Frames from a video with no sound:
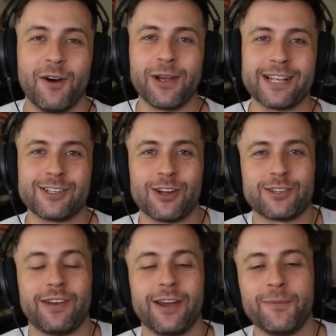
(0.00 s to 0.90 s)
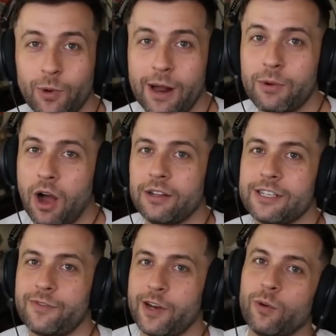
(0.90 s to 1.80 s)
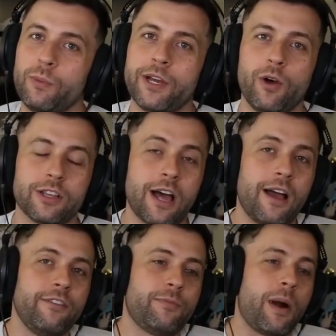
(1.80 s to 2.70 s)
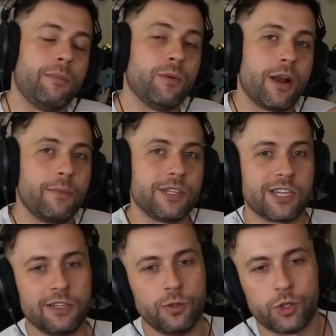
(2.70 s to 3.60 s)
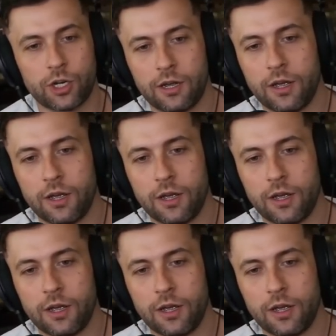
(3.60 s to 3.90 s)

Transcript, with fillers: hope you guys enjoy this video. When I'm gone, this video will be going live, probably when I'm in Saint Lucia.